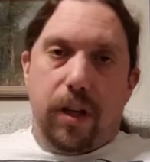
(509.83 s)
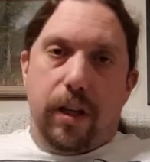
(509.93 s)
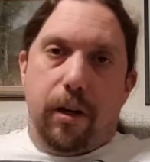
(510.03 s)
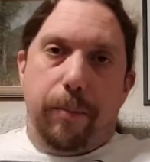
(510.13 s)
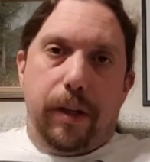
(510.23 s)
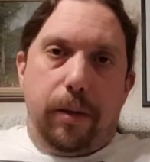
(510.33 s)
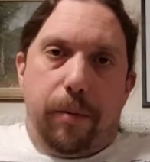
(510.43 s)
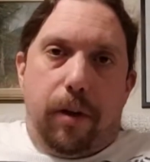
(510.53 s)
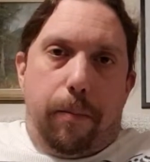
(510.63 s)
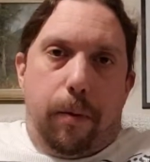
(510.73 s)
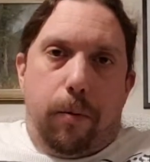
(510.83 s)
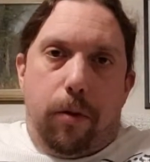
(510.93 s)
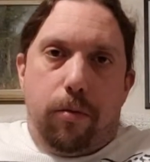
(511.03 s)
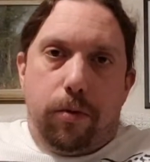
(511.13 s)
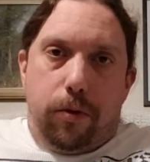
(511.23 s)
Then I picked up a couple of
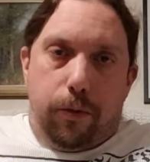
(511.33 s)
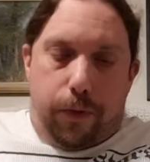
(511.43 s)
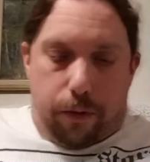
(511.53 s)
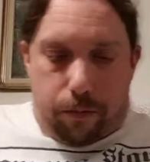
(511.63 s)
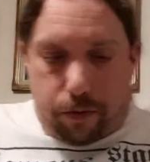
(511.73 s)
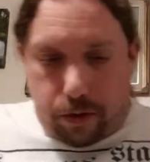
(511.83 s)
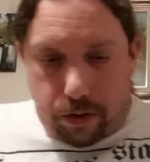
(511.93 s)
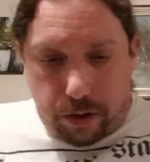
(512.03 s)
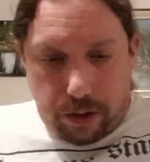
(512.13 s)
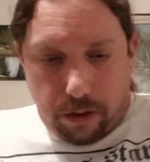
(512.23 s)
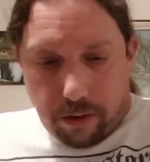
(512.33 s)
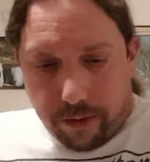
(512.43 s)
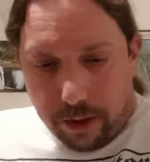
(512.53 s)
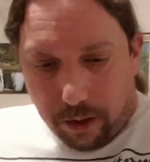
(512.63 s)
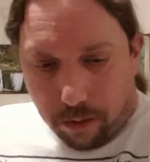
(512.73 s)
World War II films. I've
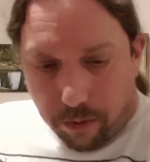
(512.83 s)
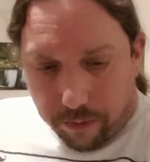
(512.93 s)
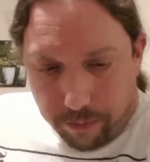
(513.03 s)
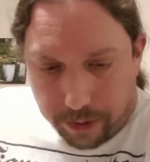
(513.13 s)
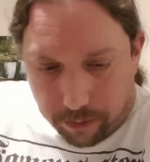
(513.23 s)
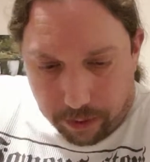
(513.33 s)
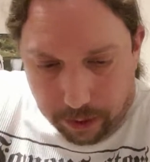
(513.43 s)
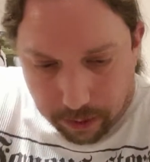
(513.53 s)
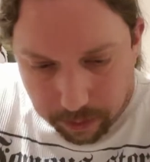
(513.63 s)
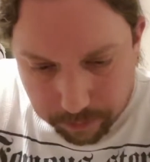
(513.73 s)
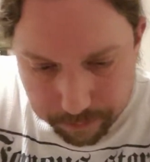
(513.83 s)
actually got one of them down here.